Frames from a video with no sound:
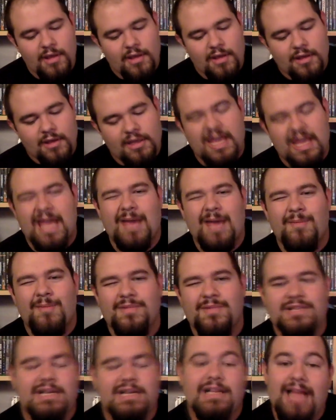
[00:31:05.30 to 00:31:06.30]
Game,
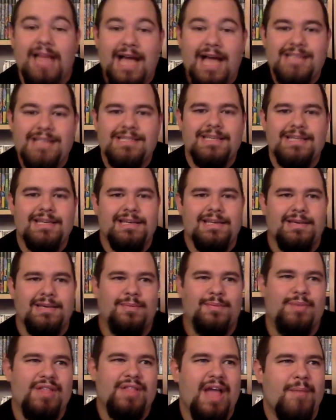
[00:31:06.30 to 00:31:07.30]
it's classic,
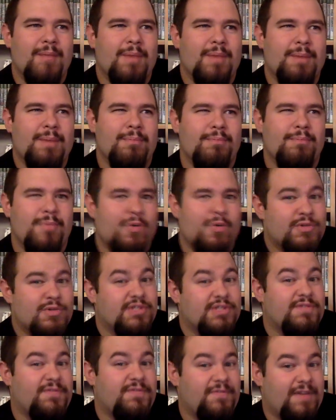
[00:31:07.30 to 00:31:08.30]
but not my
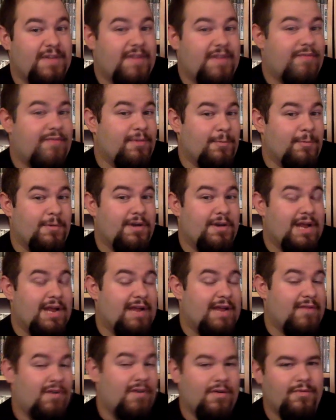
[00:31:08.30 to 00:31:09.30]
most favorite one
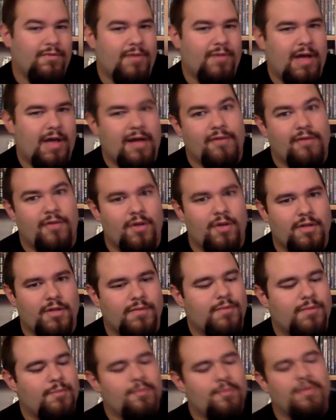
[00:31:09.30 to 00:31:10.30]
out of all
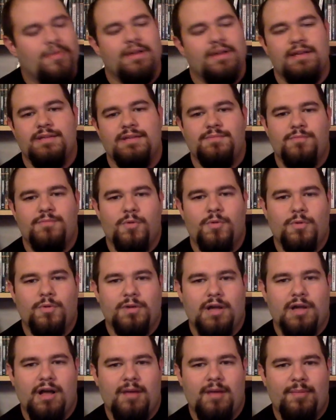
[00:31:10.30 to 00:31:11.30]
of them. But Mortal
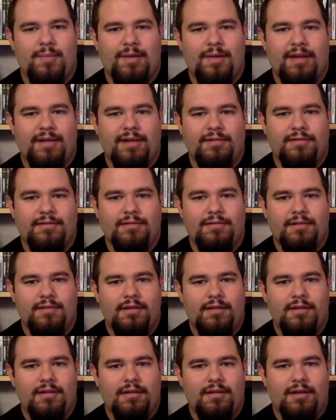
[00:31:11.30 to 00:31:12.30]
Kombat,
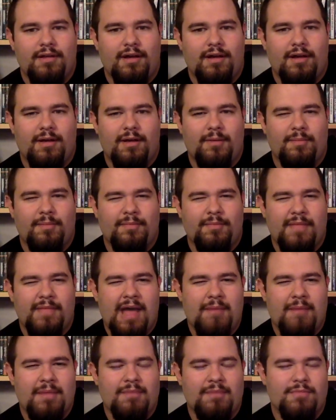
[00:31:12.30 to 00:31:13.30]

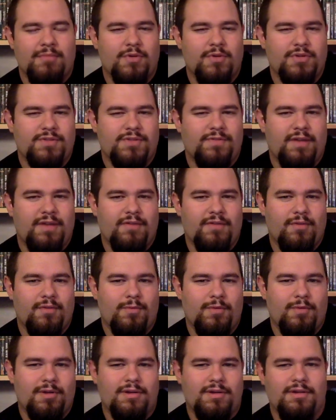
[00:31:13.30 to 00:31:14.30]
not my most favorite
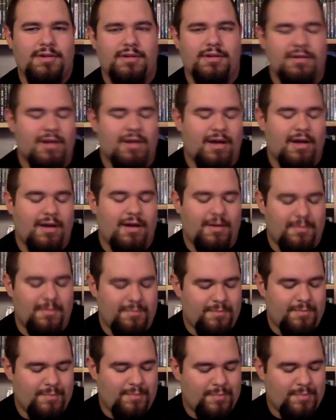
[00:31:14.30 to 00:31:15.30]
one,
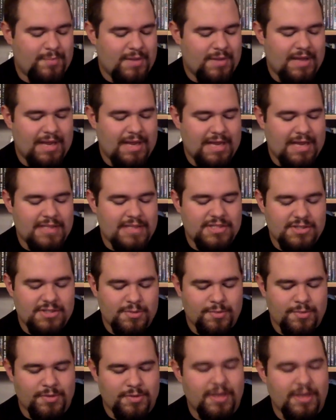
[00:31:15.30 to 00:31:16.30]
but it's
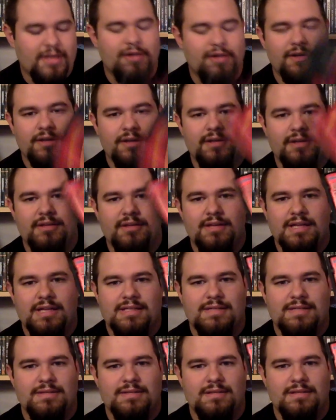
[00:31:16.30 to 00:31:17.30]
still pretty good.
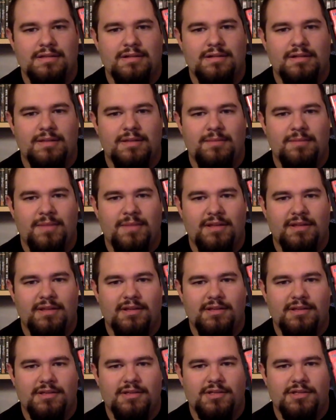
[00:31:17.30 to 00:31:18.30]
It's literally mint
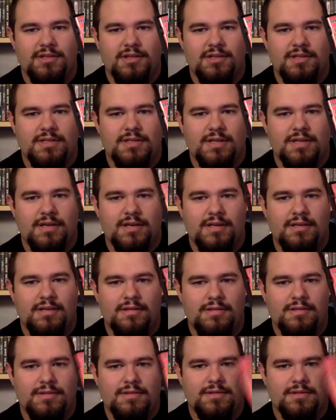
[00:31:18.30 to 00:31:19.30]
condition inside,
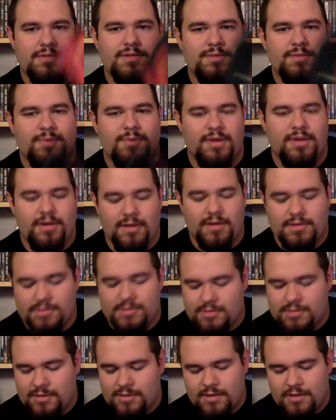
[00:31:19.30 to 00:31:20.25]
so it's pretty nice.